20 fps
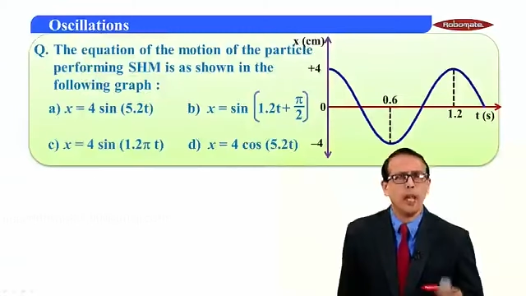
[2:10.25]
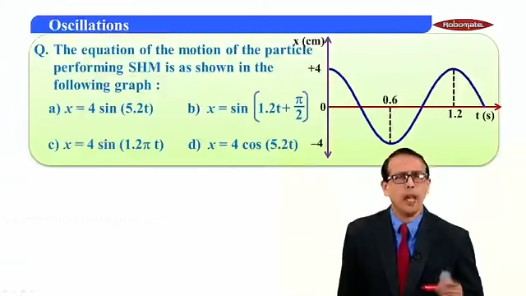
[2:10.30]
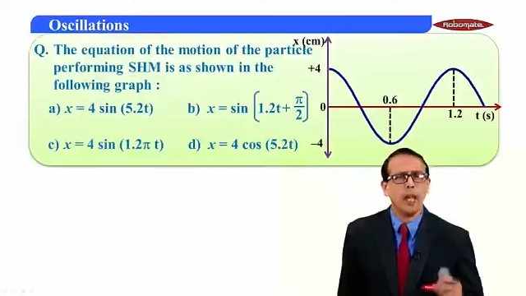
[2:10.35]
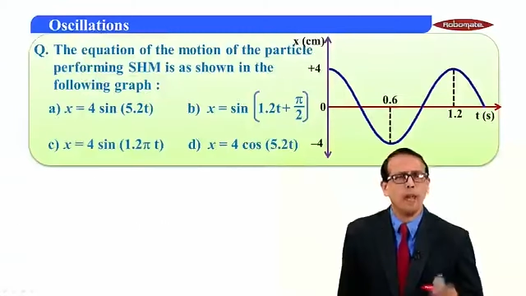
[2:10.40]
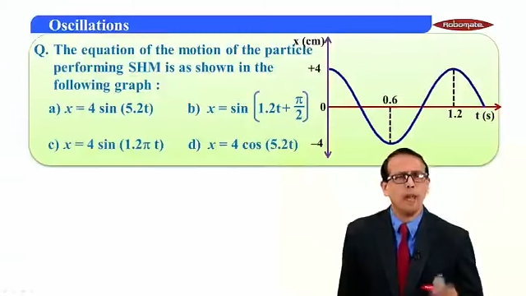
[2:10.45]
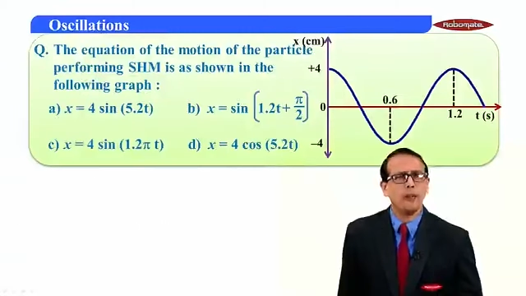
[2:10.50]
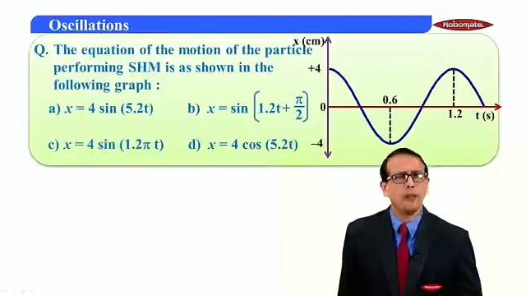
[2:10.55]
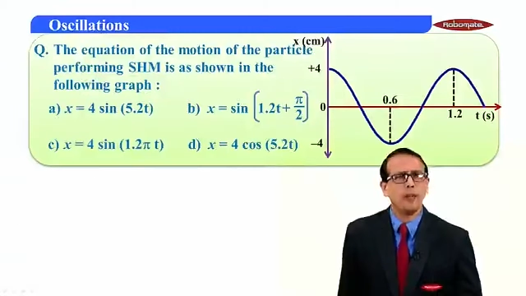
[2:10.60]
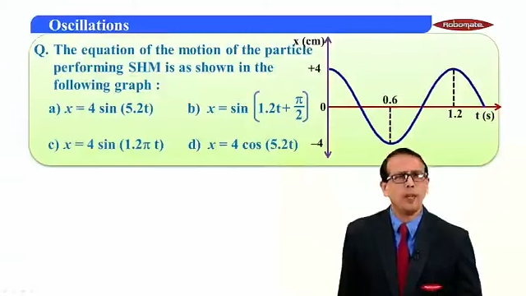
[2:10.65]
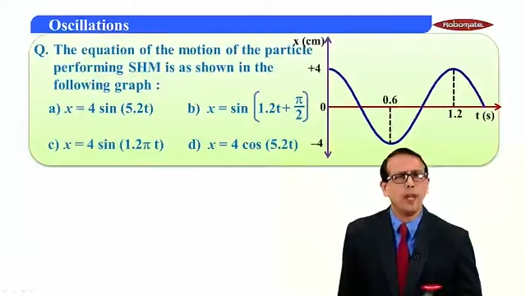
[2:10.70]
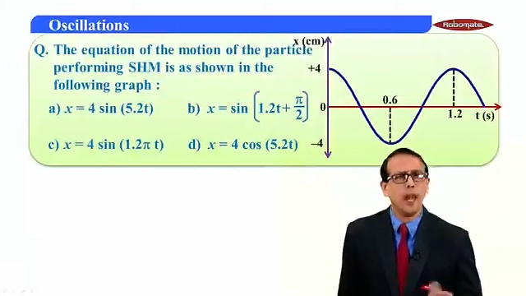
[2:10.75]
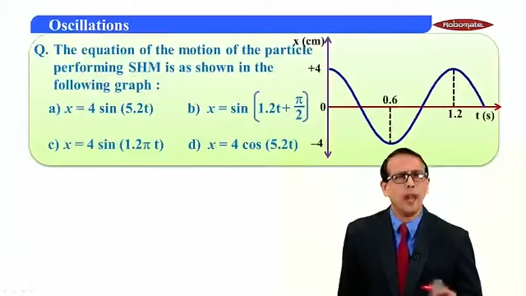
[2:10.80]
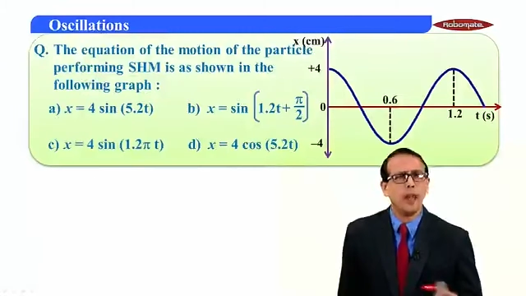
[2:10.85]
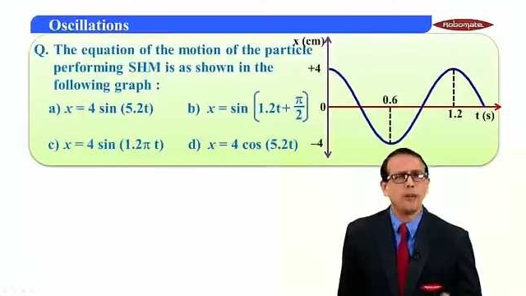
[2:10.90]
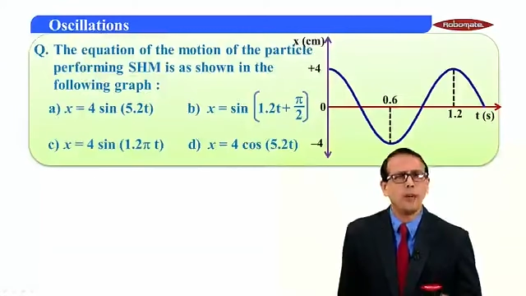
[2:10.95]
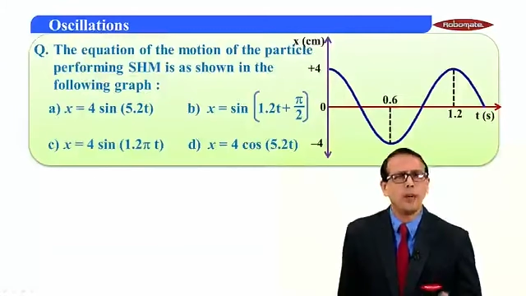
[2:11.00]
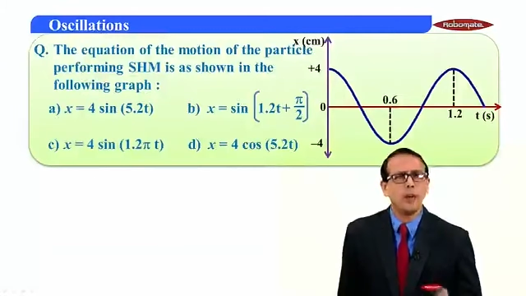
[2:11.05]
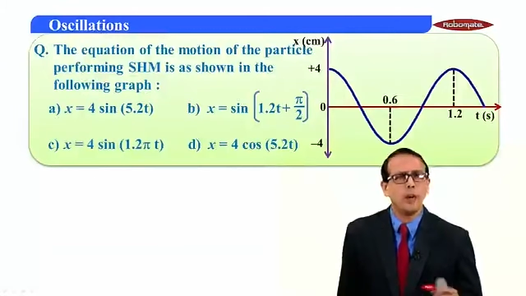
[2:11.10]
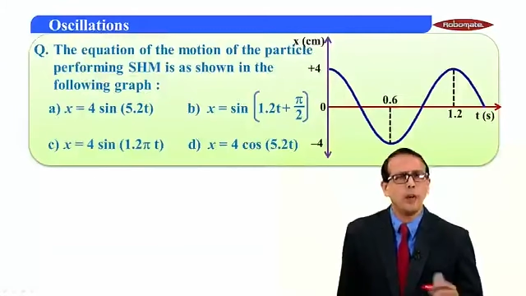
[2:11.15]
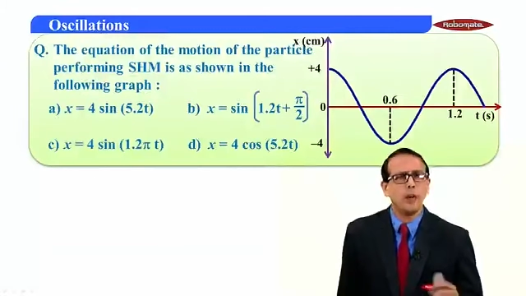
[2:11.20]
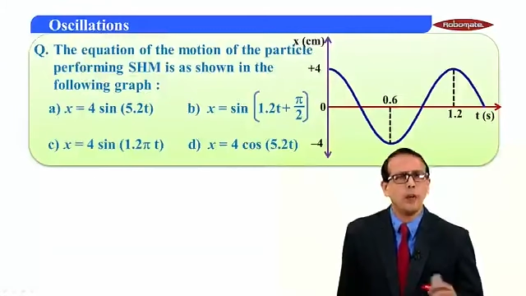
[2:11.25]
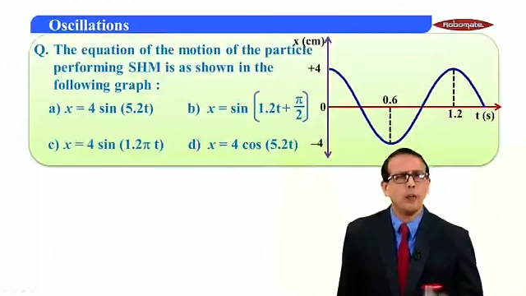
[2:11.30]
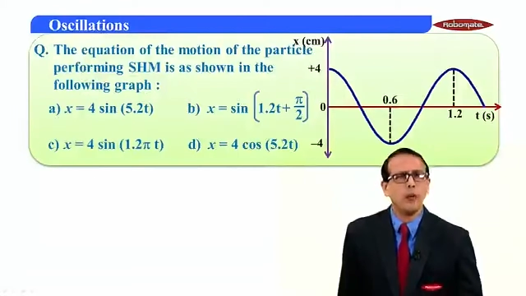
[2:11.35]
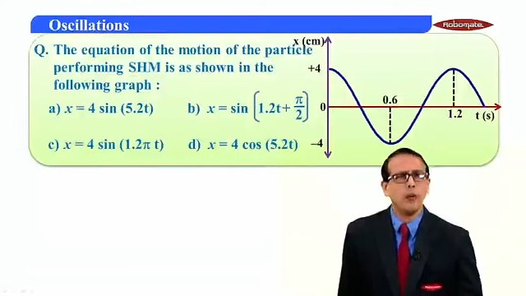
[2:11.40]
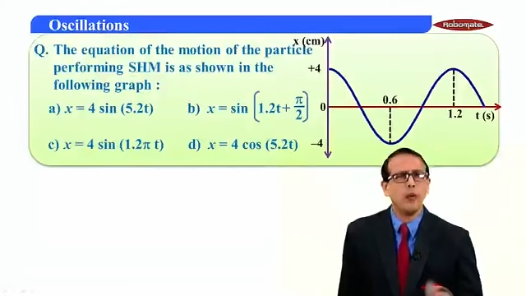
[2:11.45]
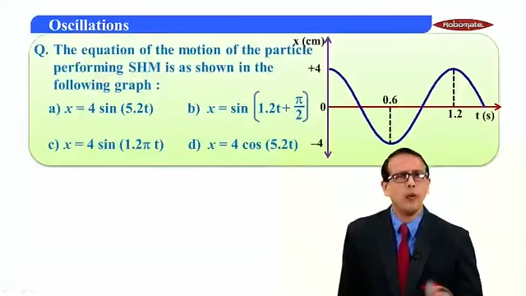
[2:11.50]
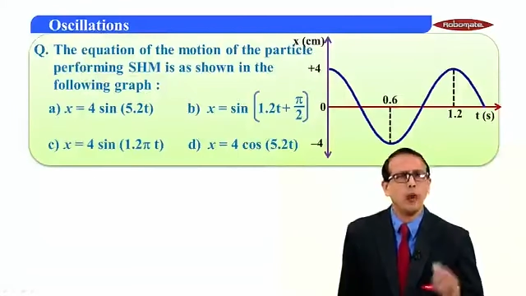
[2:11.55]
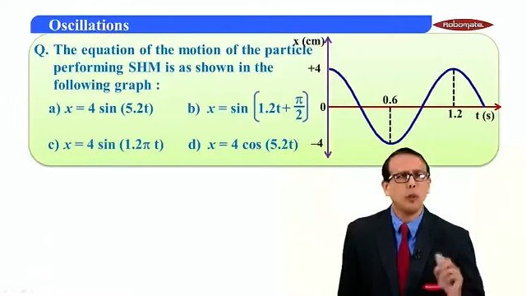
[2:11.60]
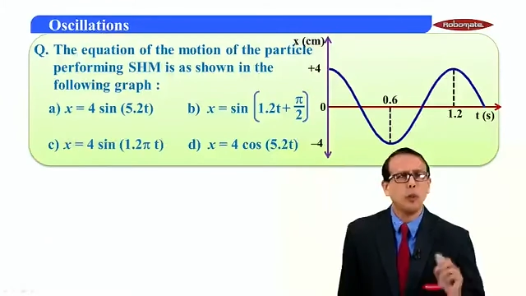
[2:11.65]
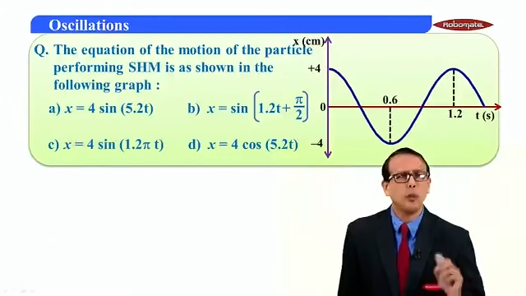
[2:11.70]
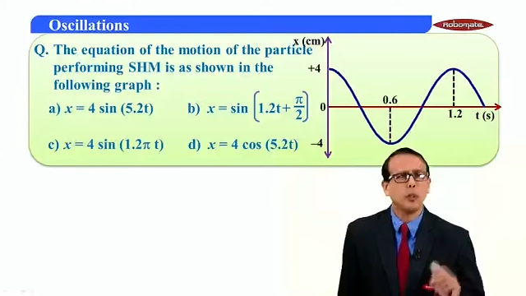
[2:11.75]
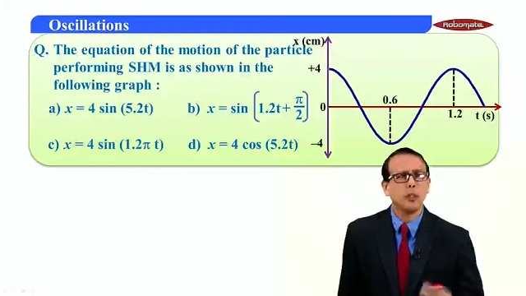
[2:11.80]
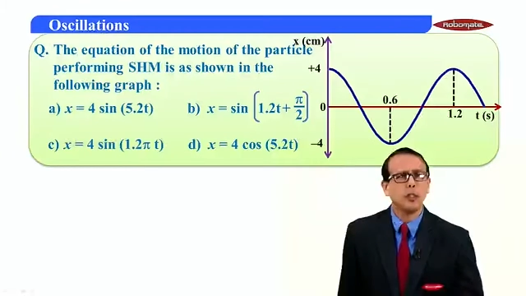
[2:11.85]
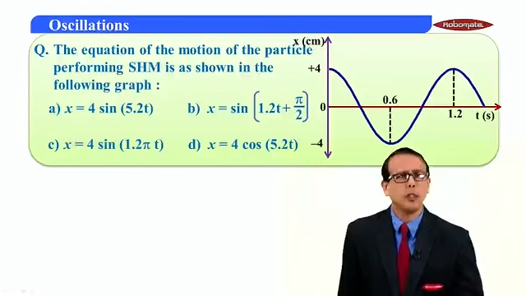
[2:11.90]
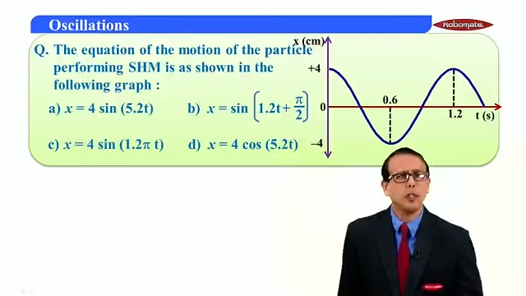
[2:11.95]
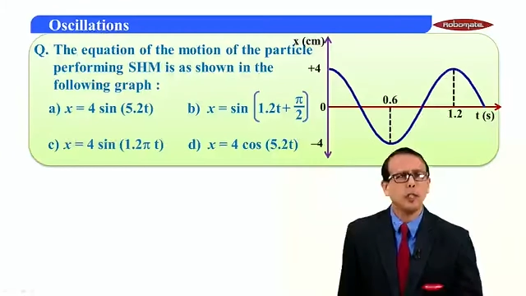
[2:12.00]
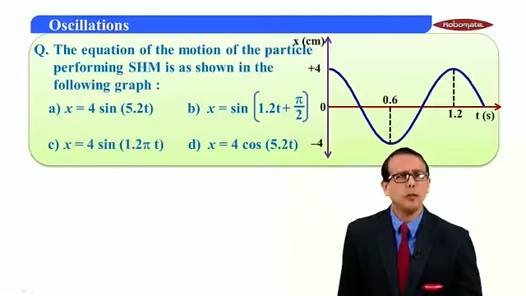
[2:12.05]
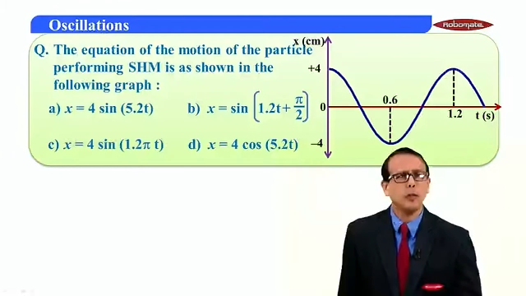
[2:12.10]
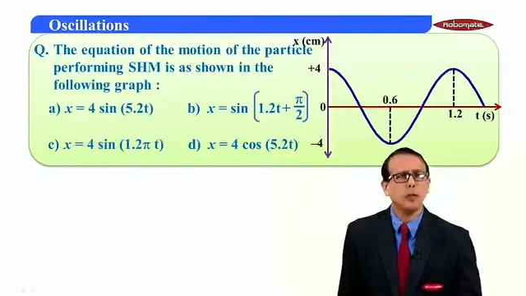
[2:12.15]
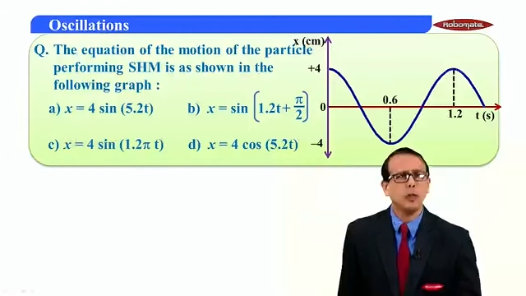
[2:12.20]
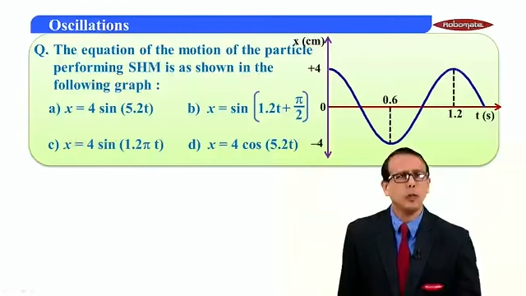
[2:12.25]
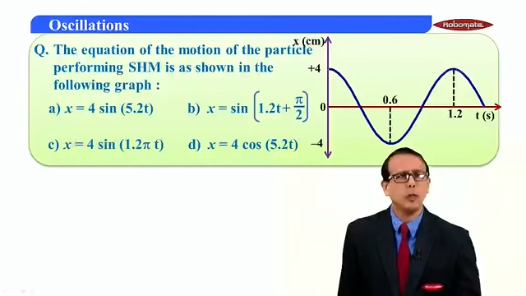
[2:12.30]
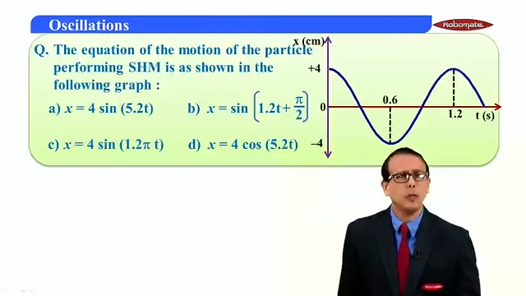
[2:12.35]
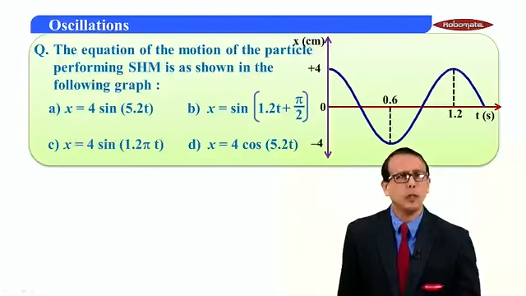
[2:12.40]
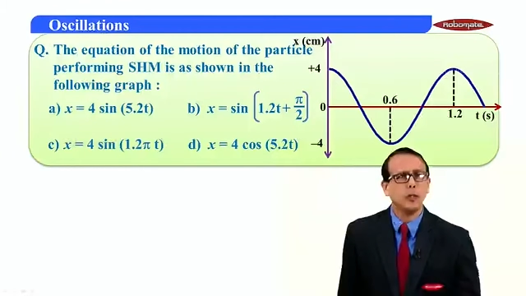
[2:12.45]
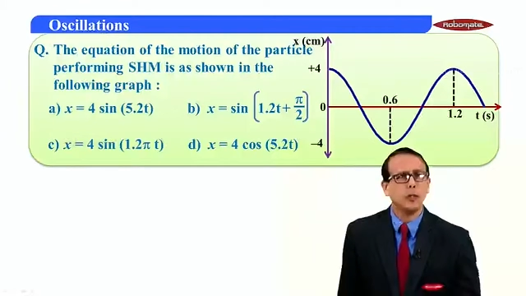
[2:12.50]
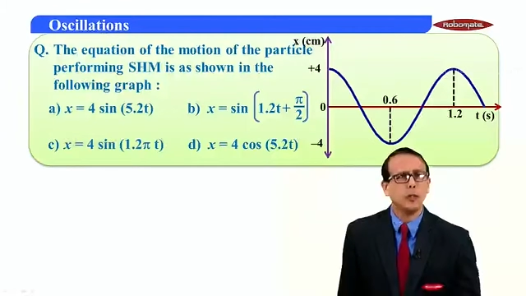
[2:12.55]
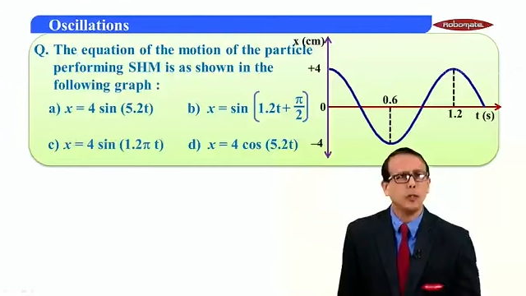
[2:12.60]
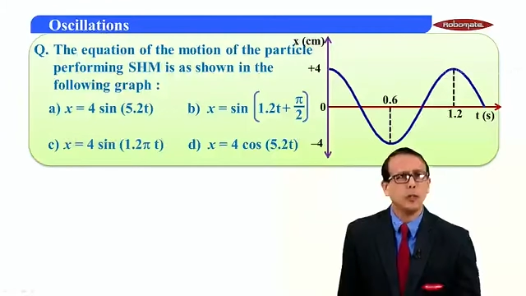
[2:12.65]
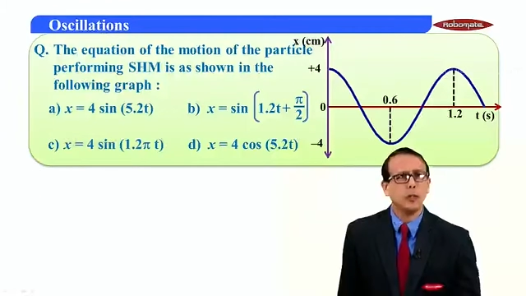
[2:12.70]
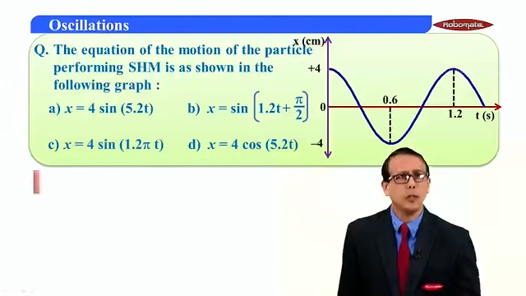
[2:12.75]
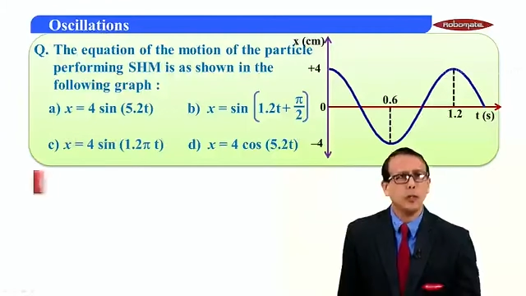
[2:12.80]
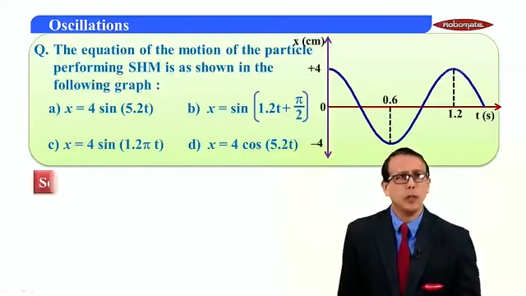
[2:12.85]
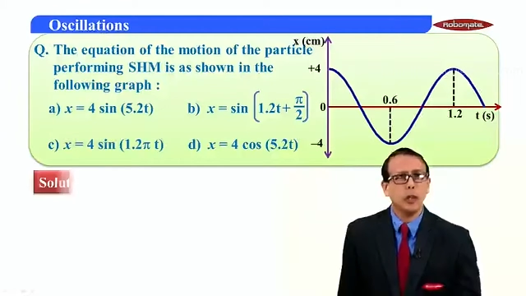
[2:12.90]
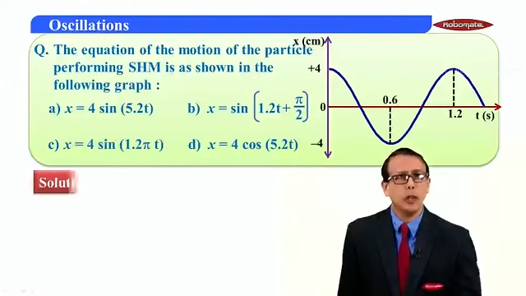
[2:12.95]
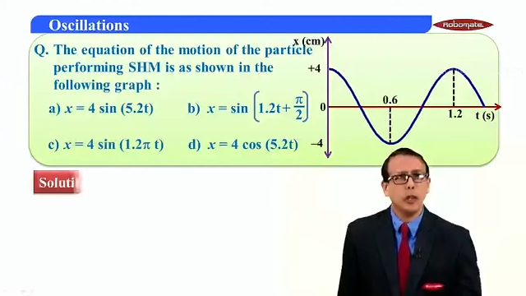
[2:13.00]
and we have 4 options given to us.